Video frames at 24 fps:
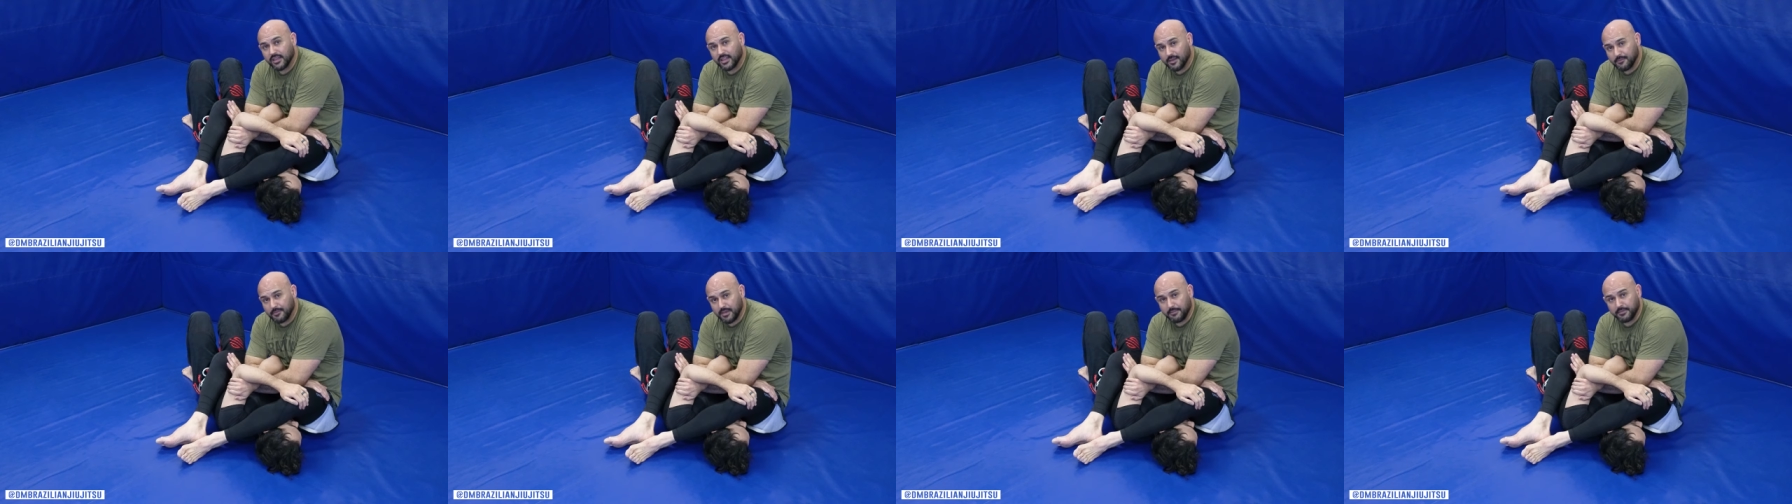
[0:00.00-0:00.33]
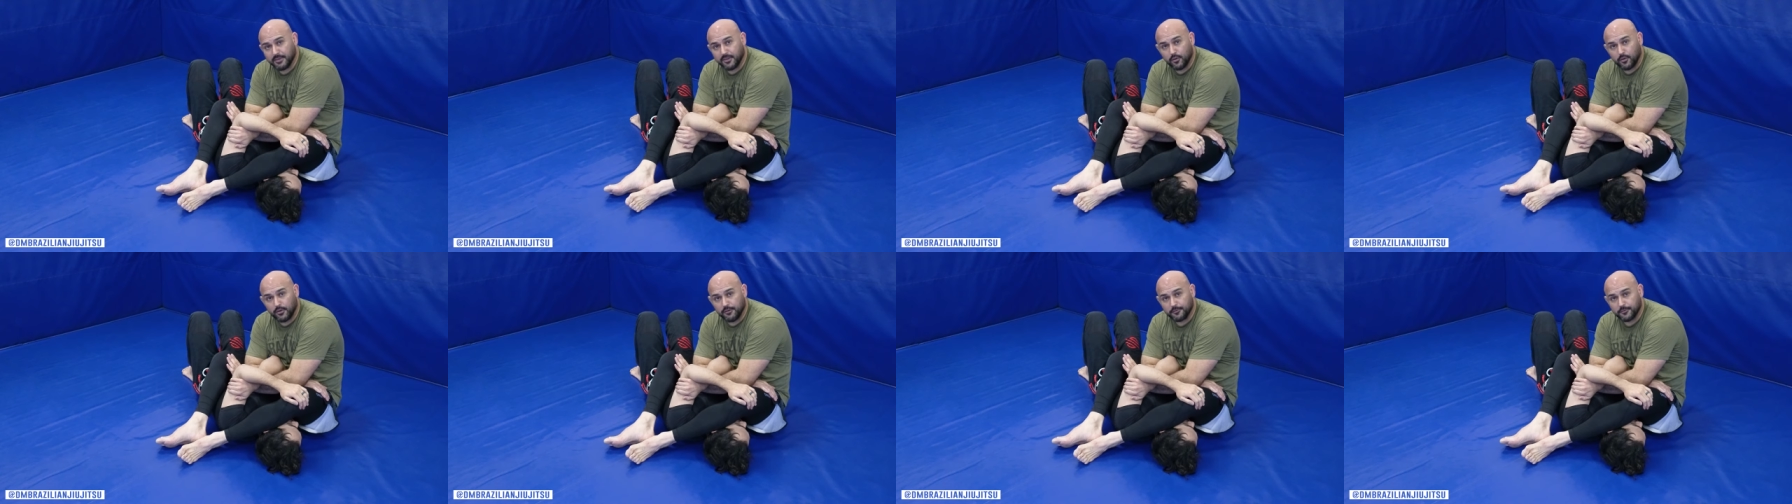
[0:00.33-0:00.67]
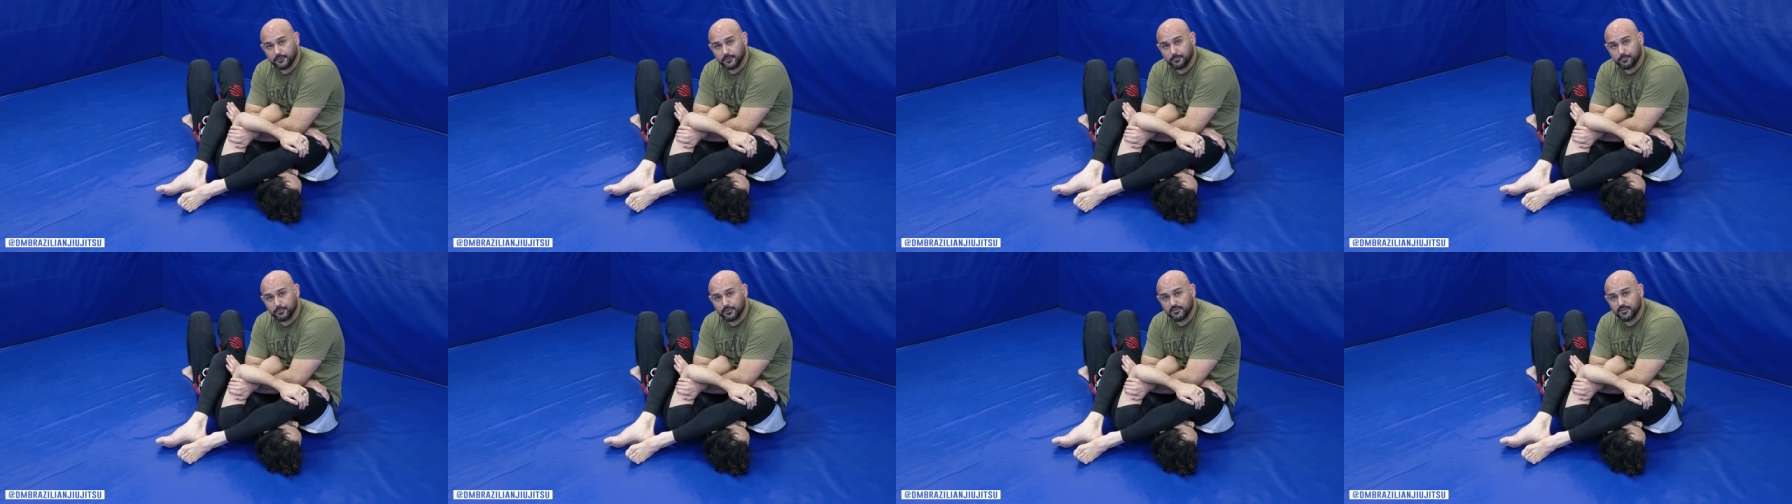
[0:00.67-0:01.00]
and maybe going
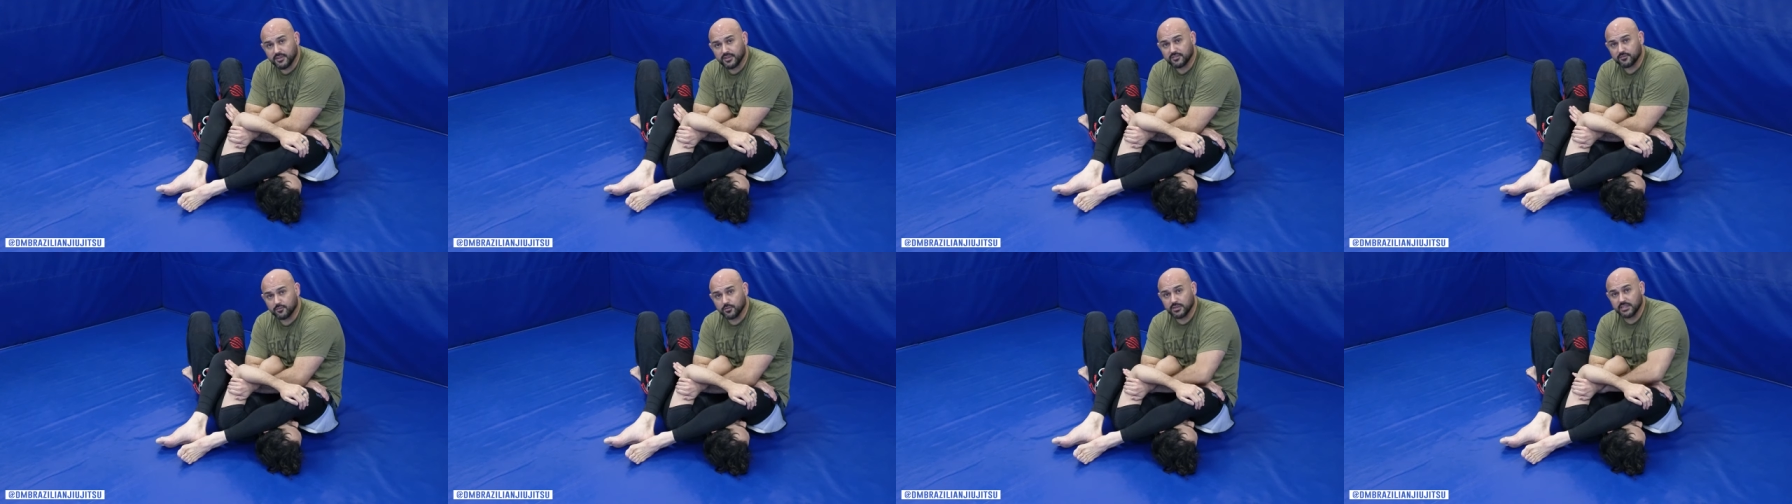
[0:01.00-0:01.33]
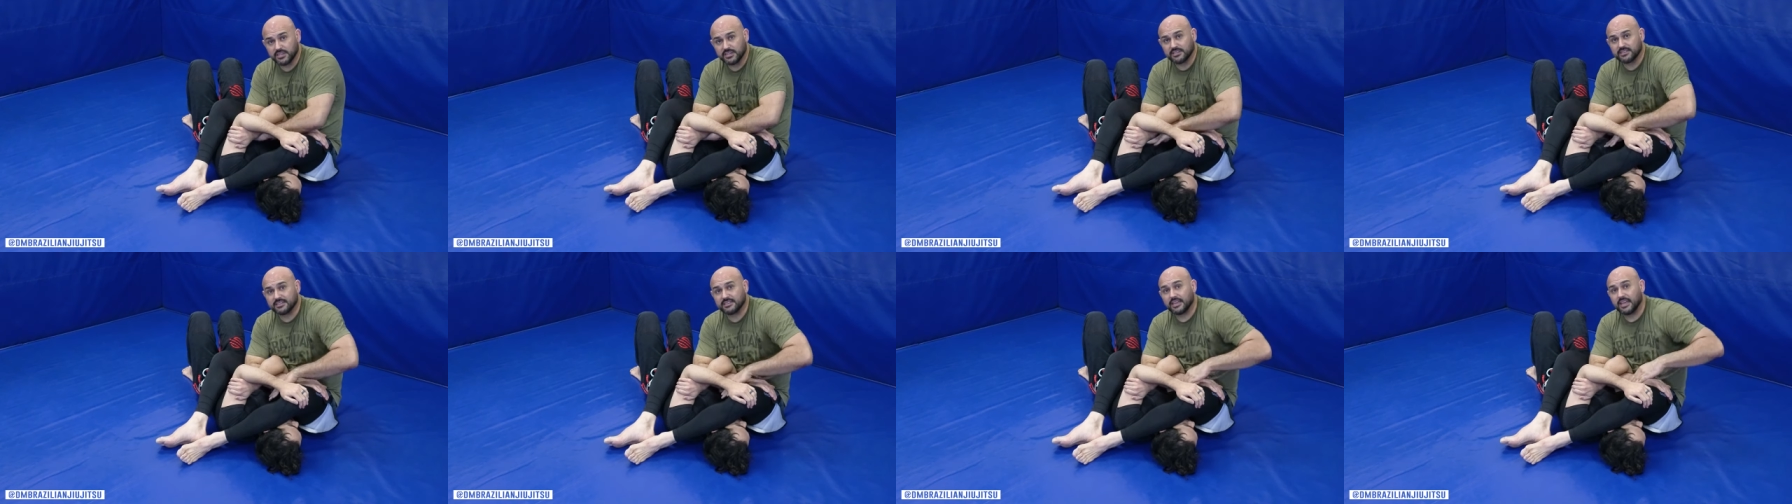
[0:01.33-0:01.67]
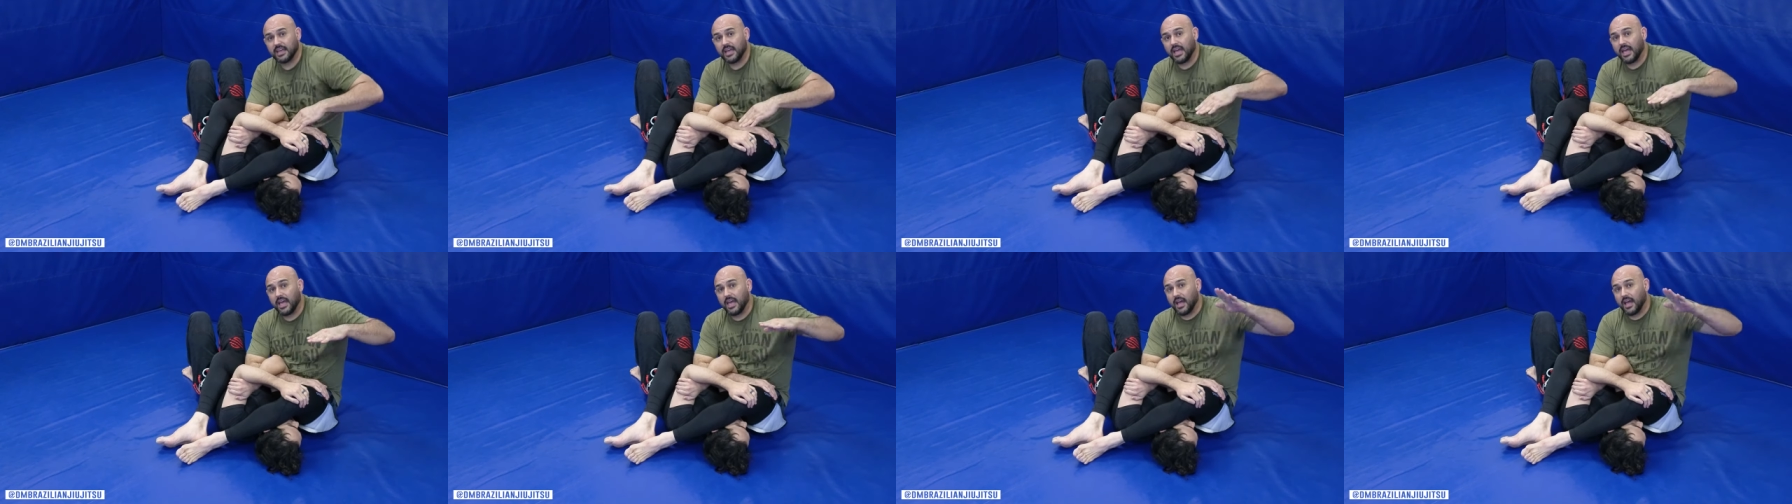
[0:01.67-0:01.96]
for the previous release,